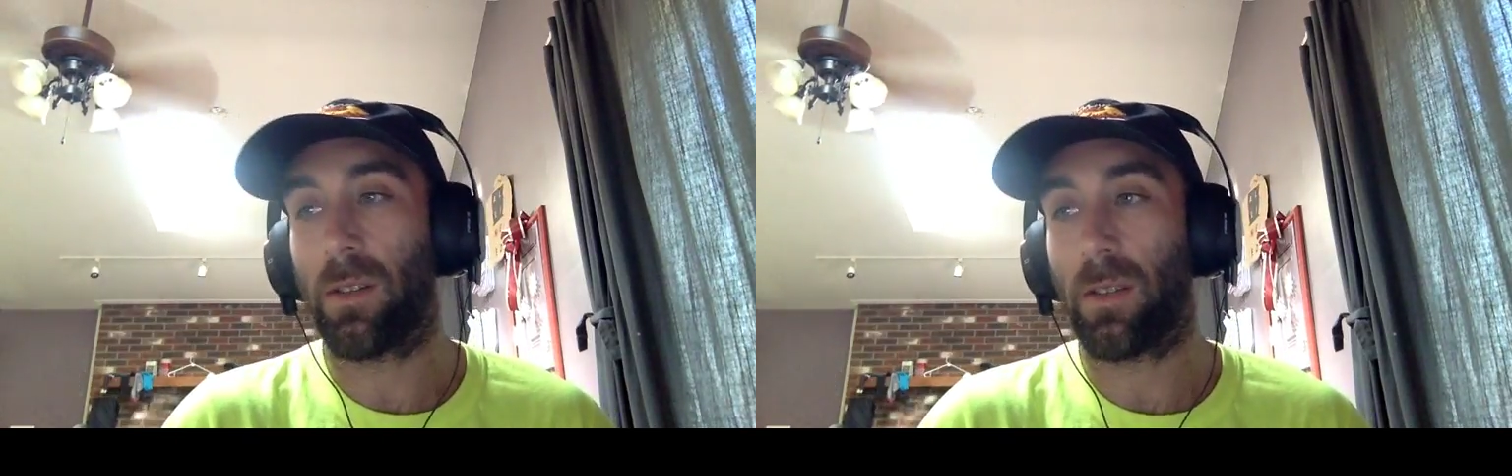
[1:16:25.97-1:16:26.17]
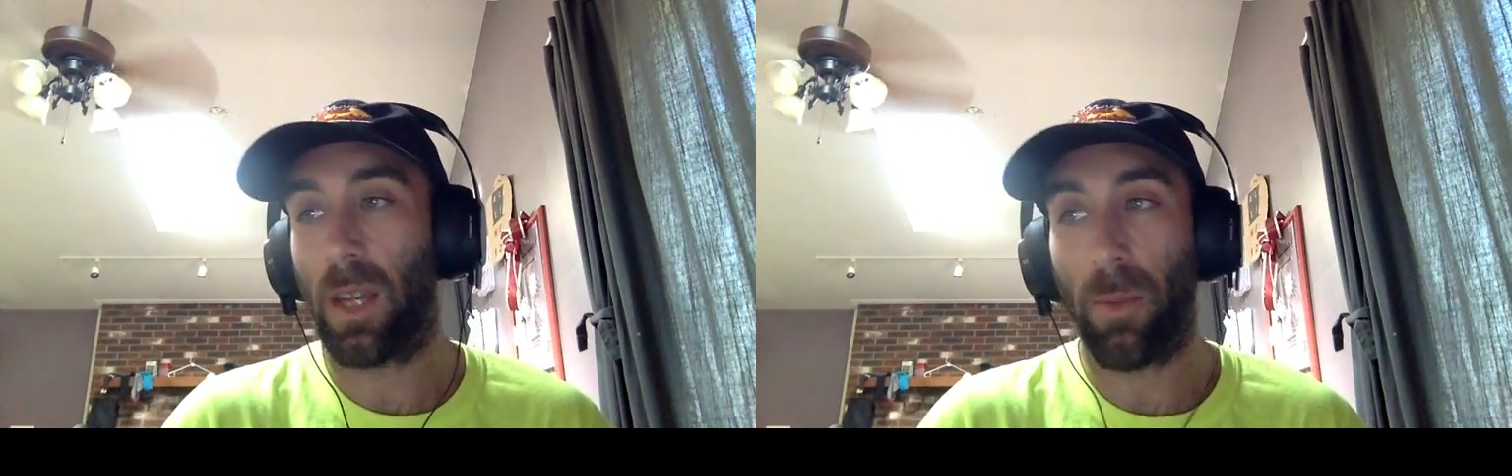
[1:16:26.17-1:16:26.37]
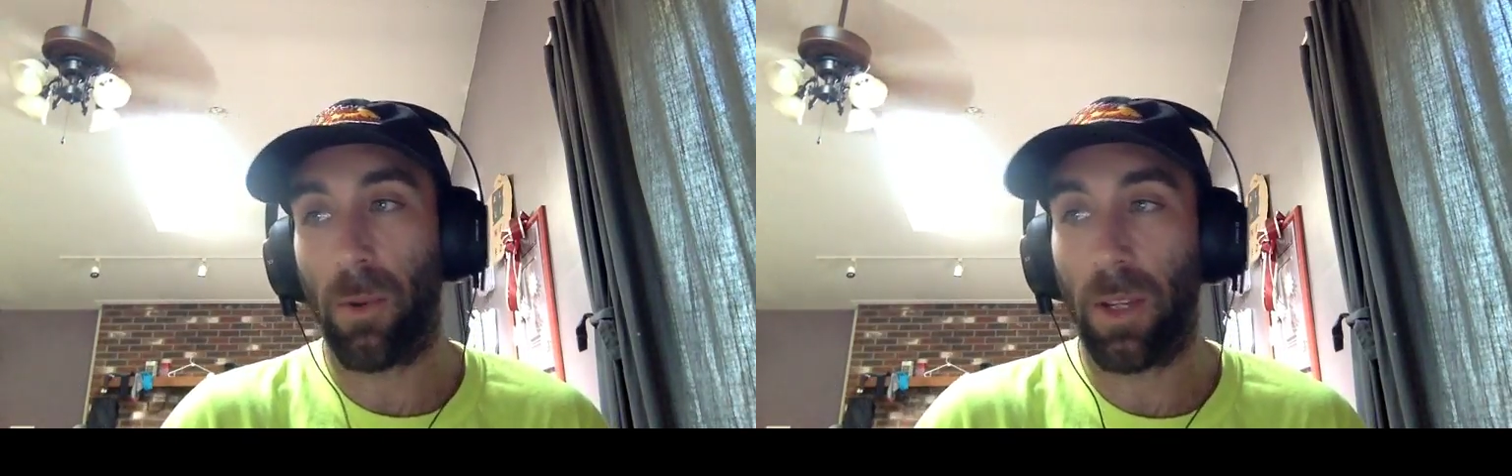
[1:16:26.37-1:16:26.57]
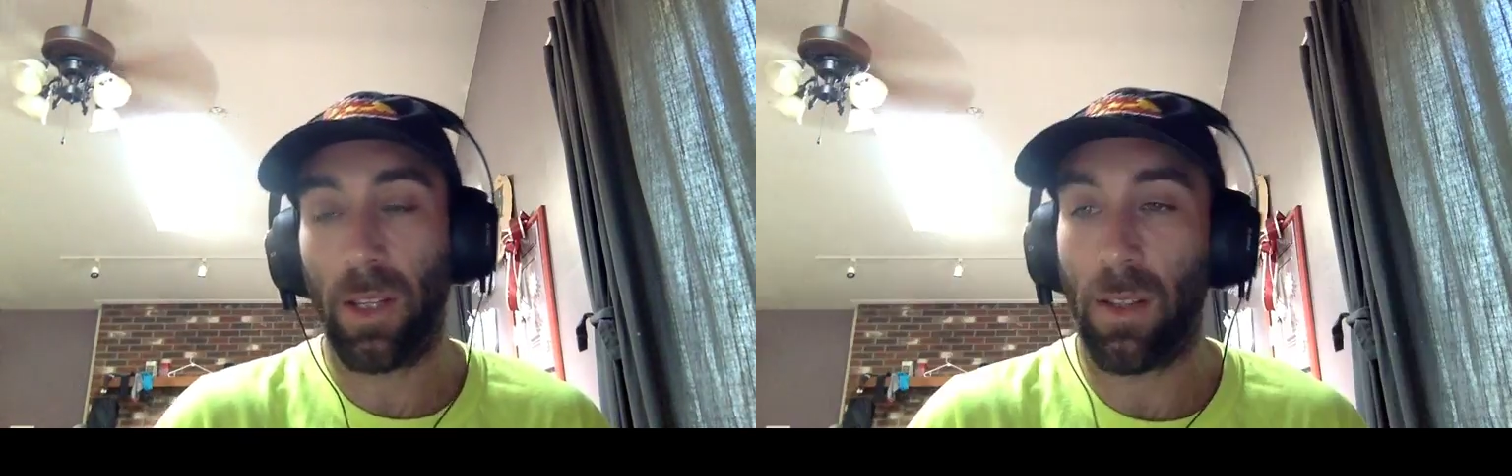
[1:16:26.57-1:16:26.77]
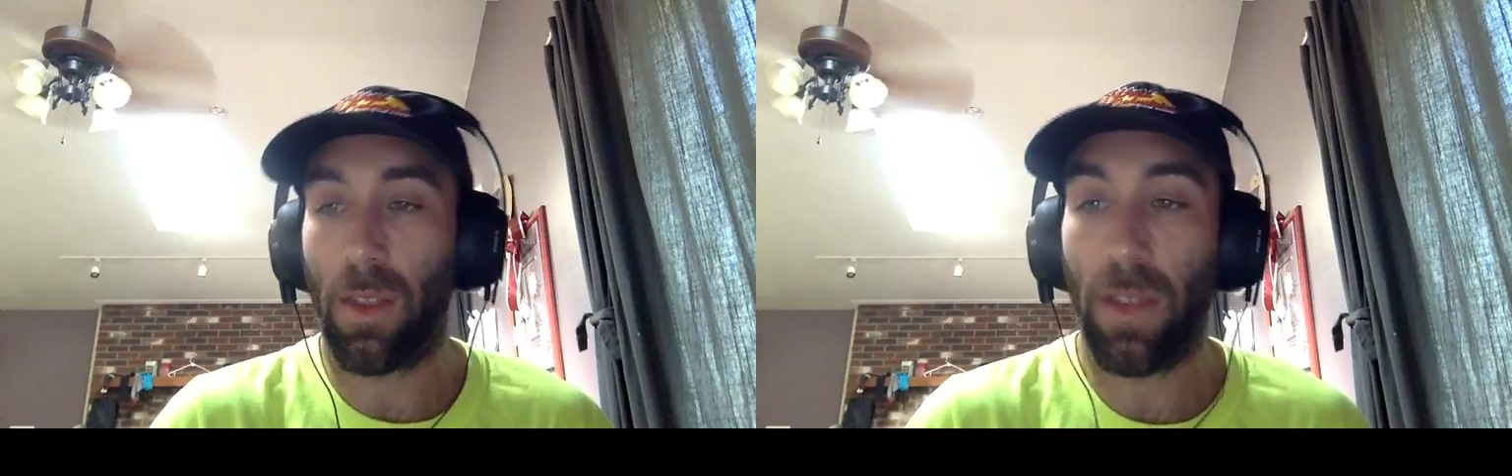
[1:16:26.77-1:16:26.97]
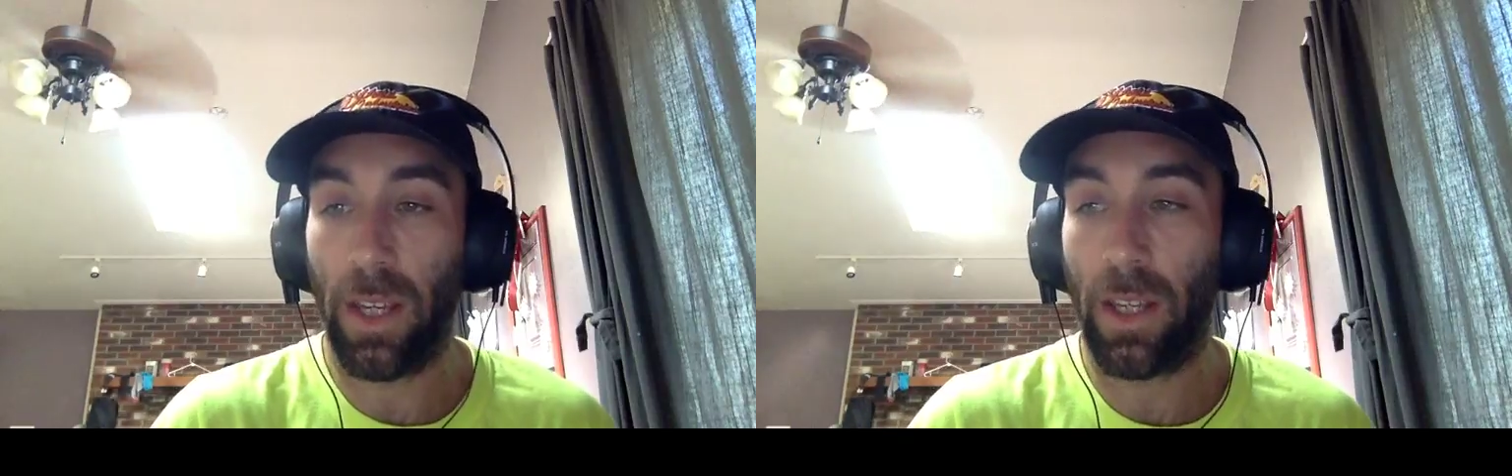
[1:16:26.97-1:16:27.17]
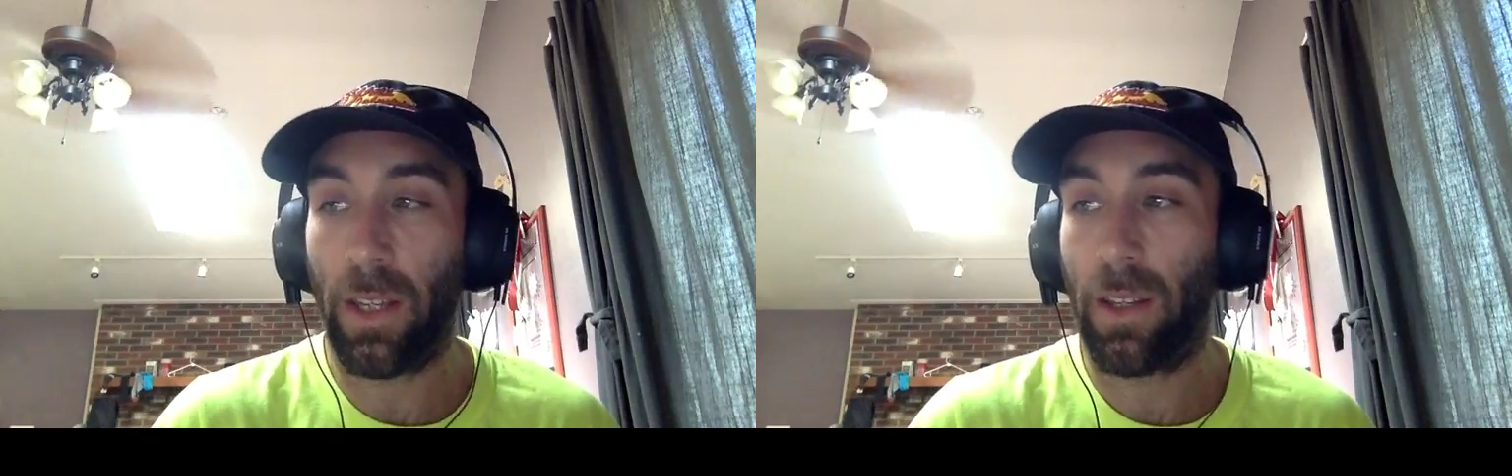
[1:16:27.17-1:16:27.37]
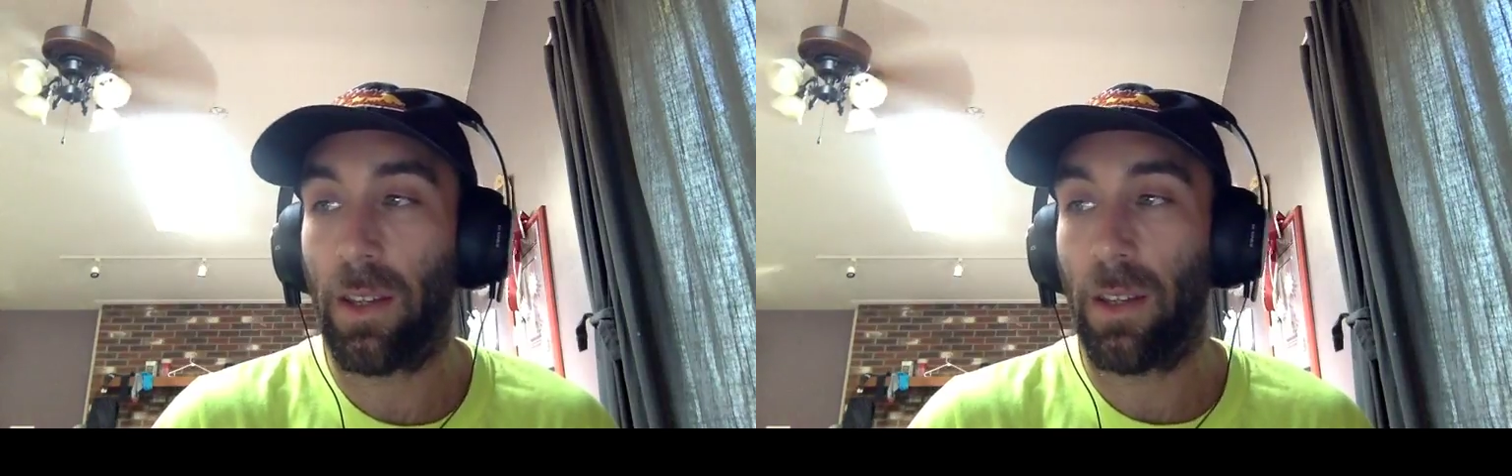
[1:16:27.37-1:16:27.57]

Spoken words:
Skateboarding is a thing,